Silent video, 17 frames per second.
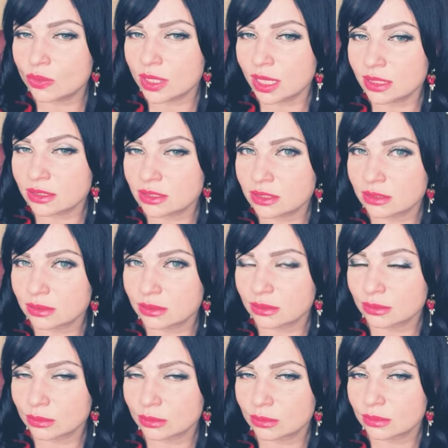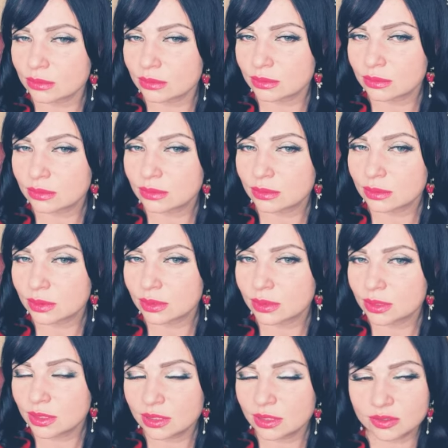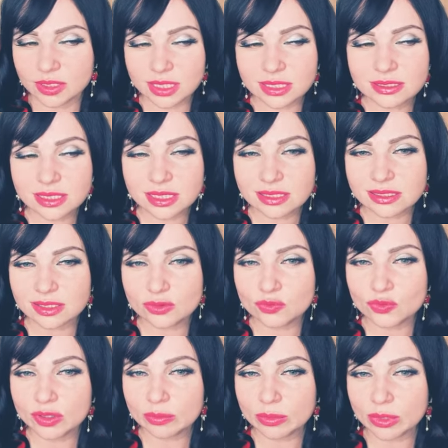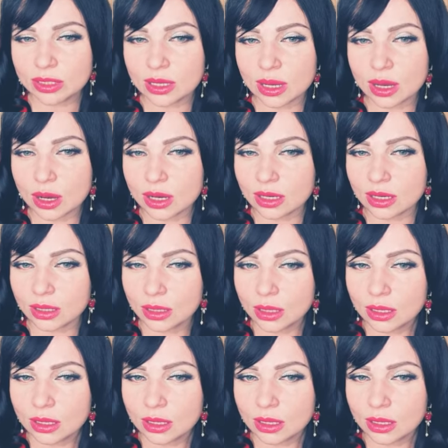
that. They think that women are